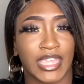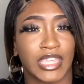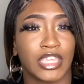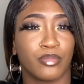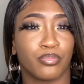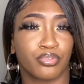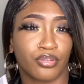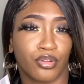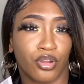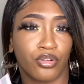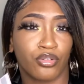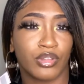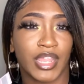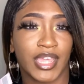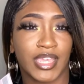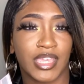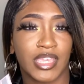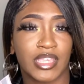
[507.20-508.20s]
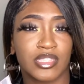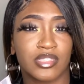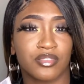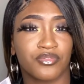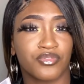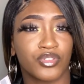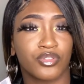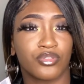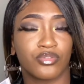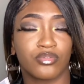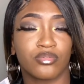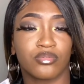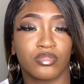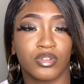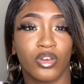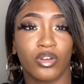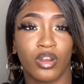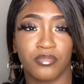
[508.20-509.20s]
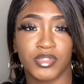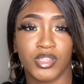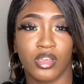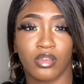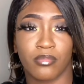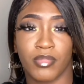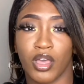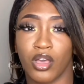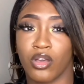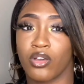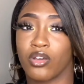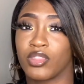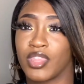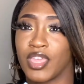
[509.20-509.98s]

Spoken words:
Pro leggings, if you know what I'm talking about.